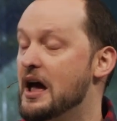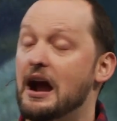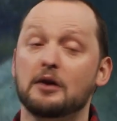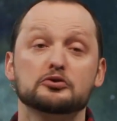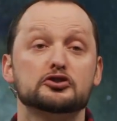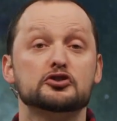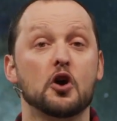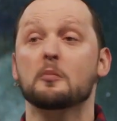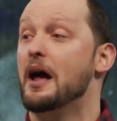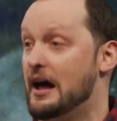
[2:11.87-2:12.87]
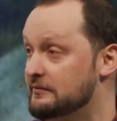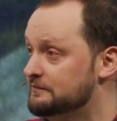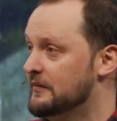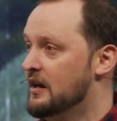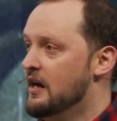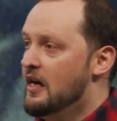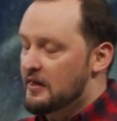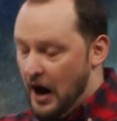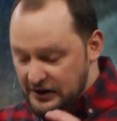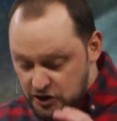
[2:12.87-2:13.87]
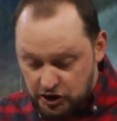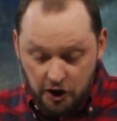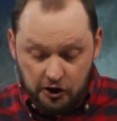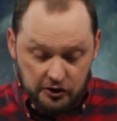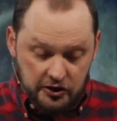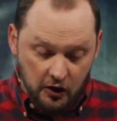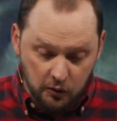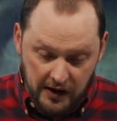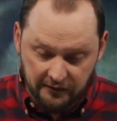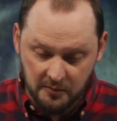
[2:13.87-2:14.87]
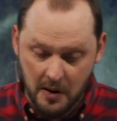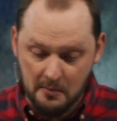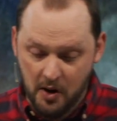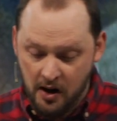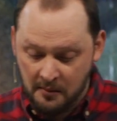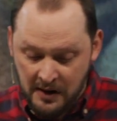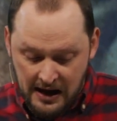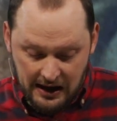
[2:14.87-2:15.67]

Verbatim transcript: And I was so mad that I turned away from my mom.